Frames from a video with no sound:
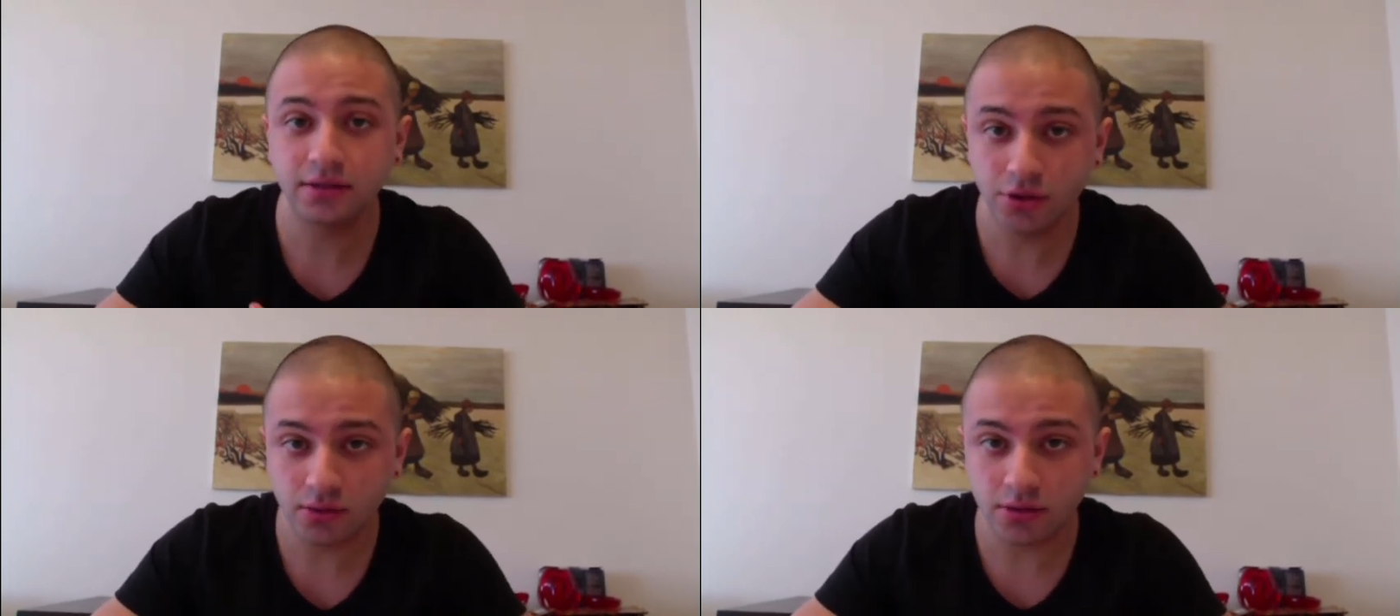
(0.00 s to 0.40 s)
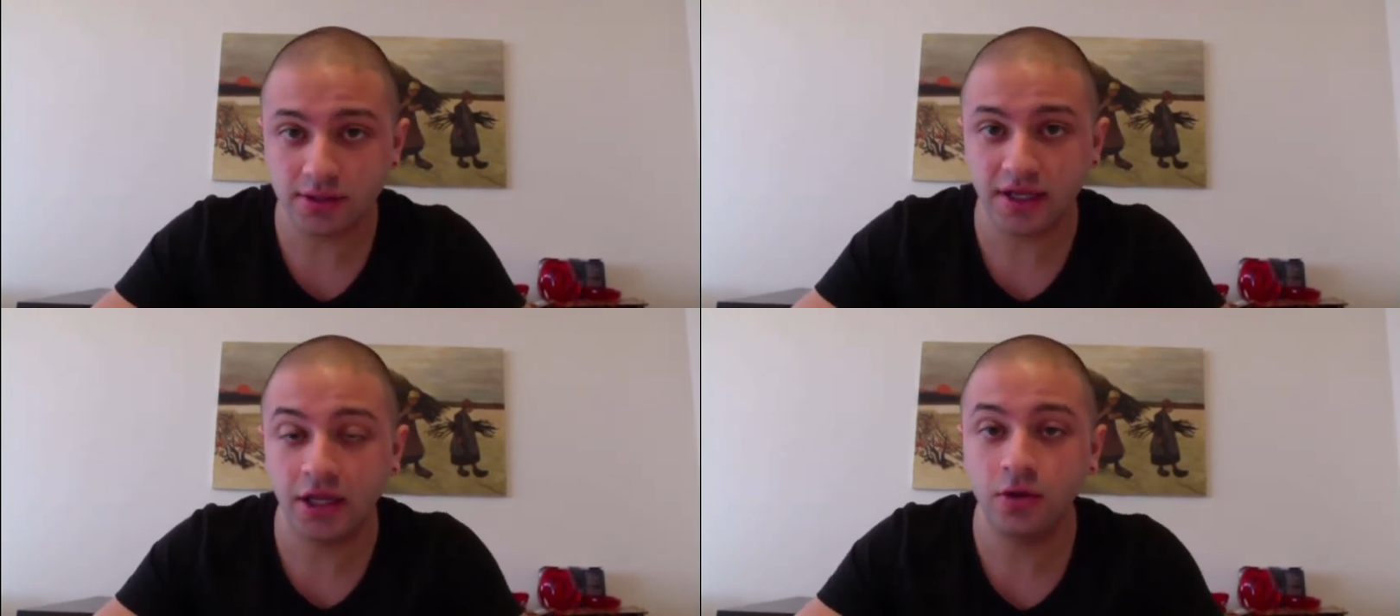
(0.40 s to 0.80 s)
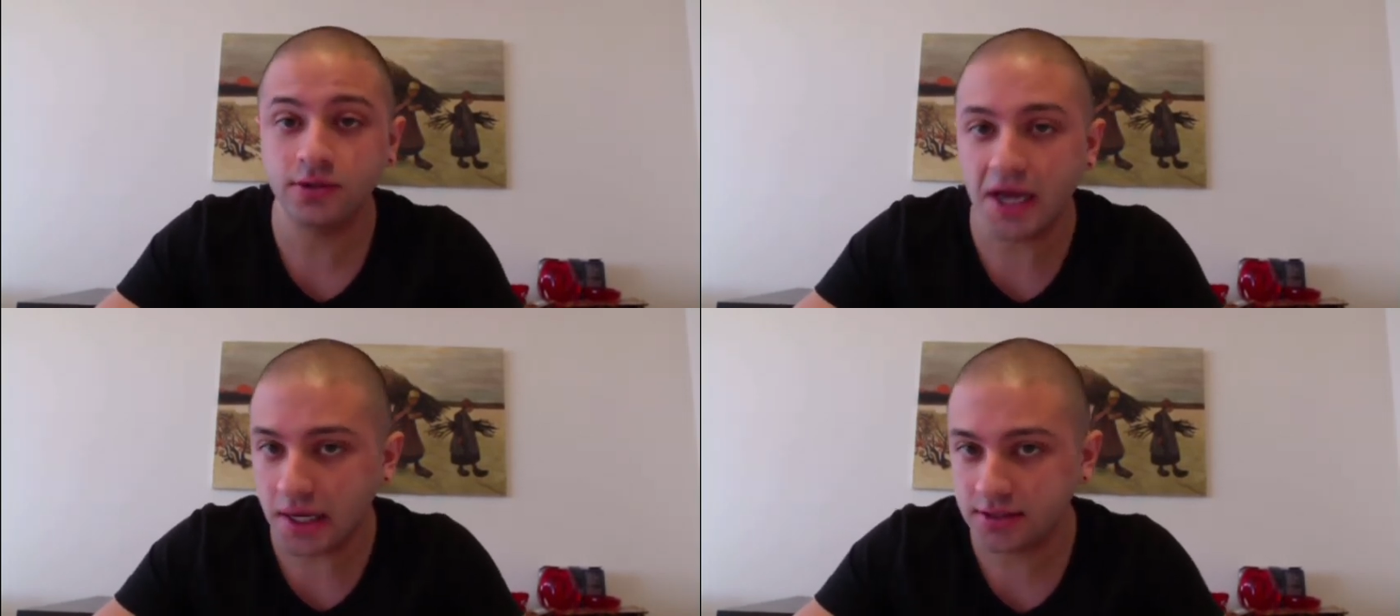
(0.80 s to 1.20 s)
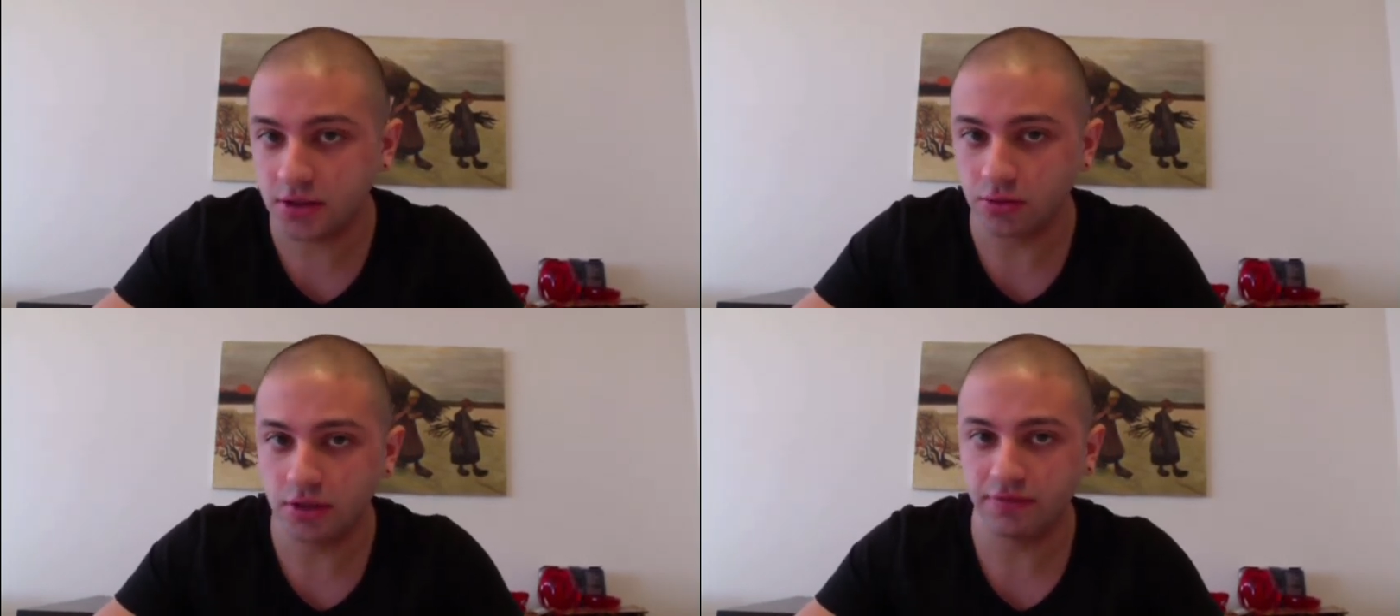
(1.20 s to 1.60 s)
users can use
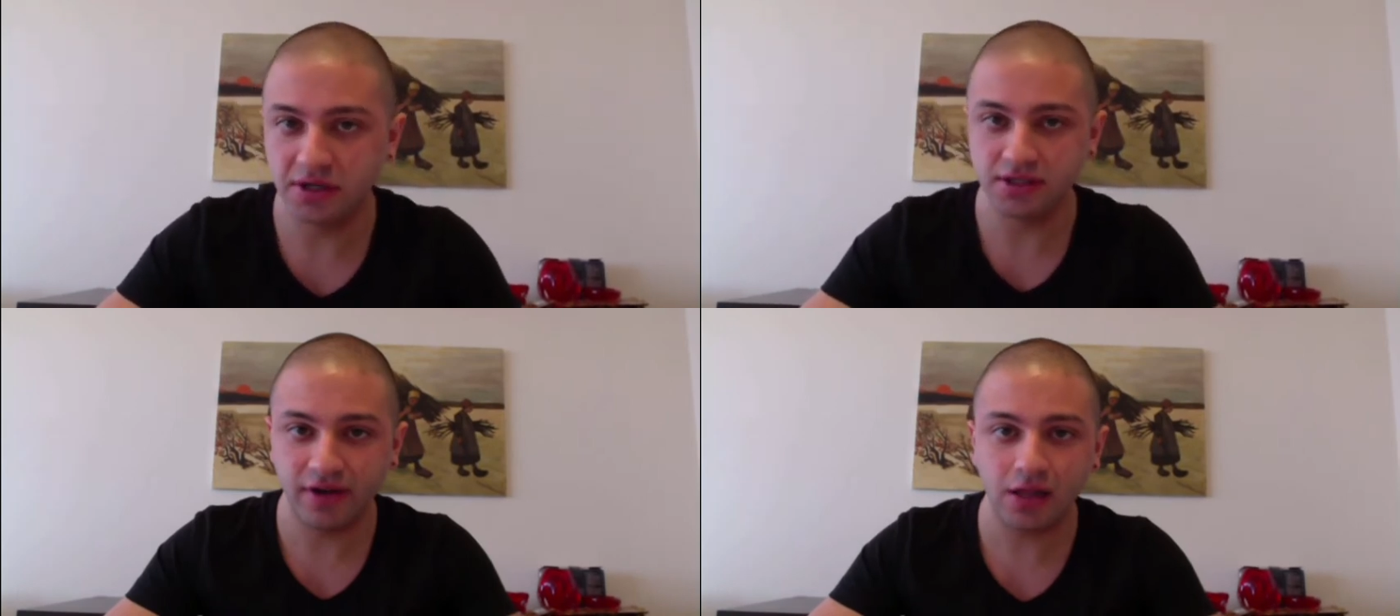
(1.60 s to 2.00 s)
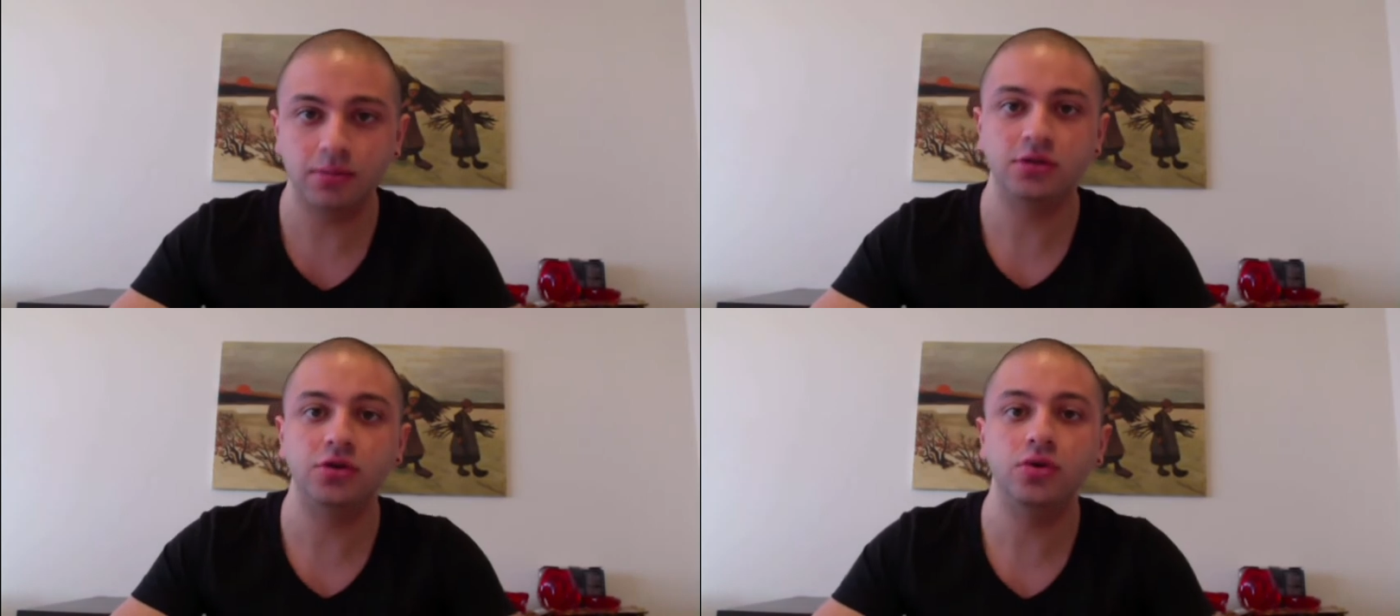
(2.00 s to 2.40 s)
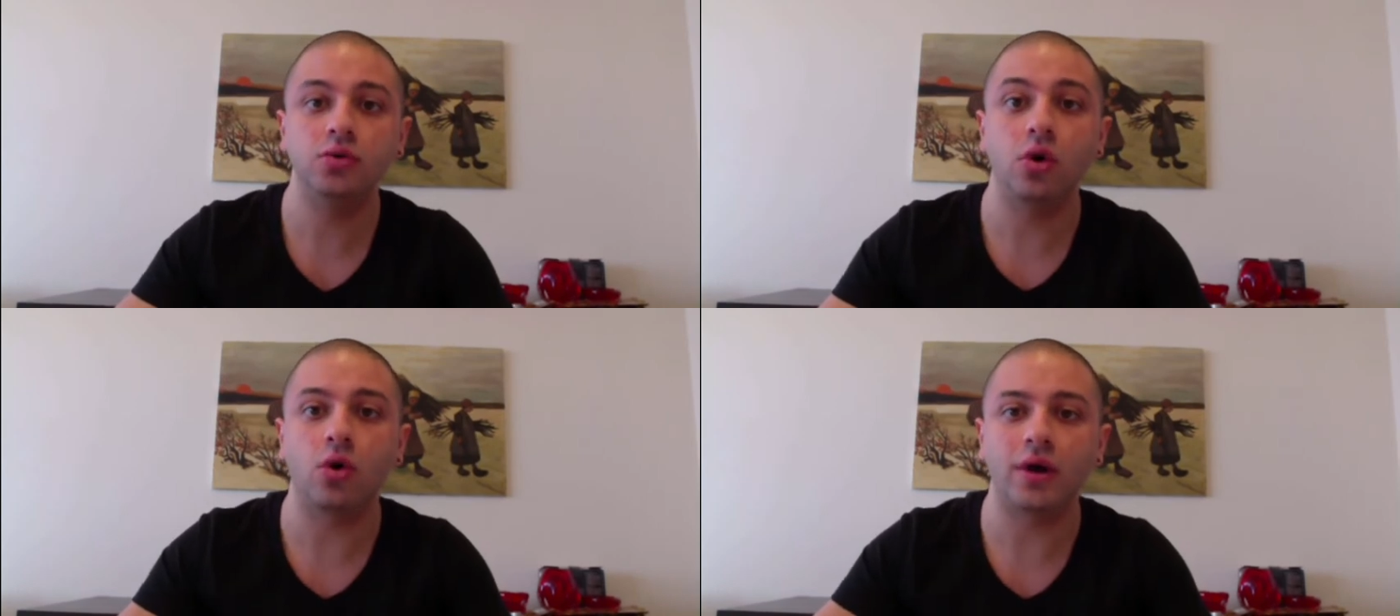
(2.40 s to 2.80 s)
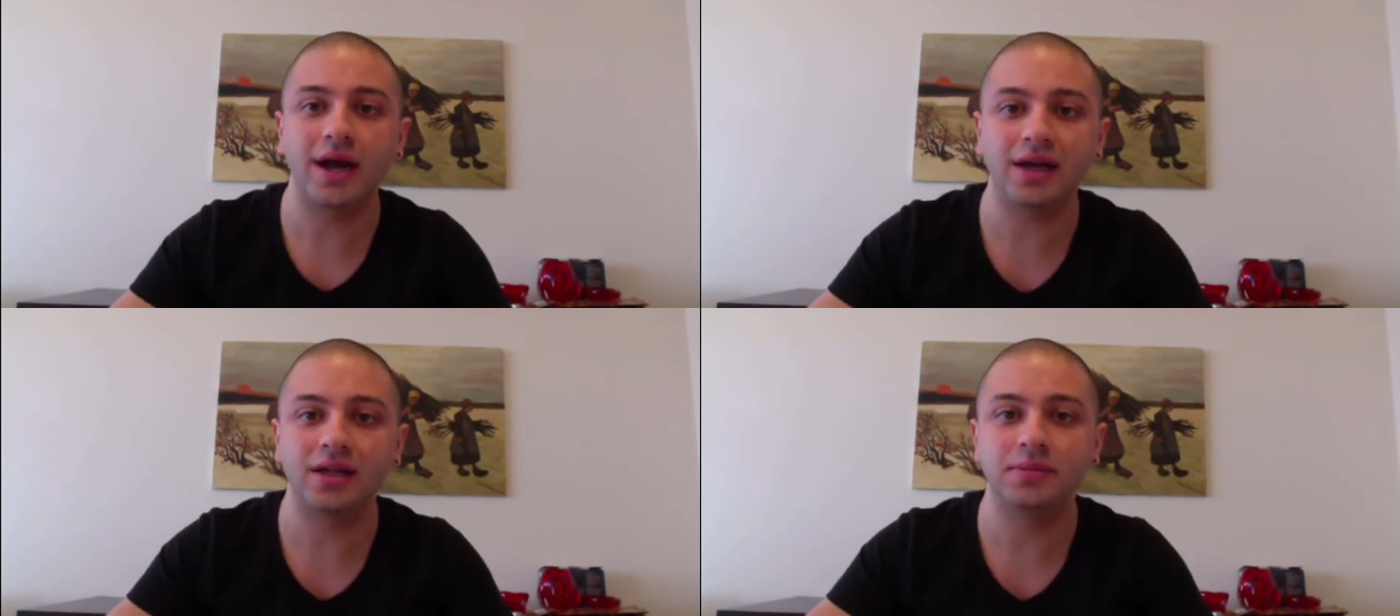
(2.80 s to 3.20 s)
Xcode if it is available to you, or
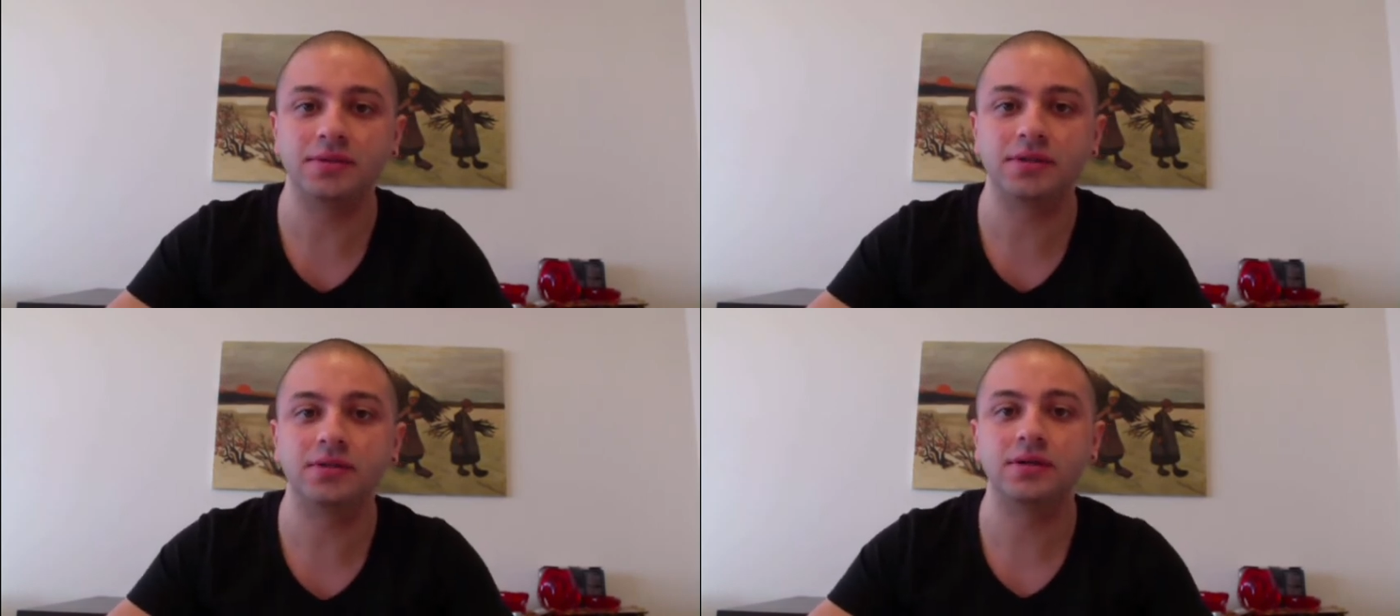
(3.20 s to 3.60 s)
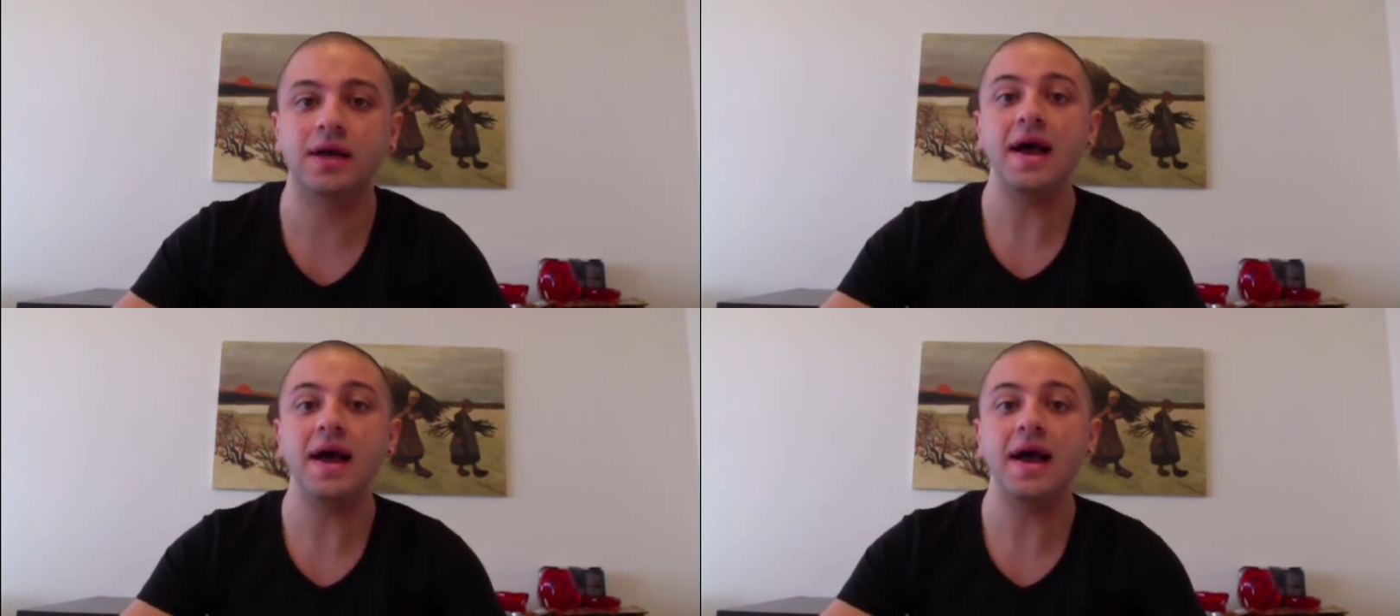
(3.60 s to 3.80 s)
Eclipse.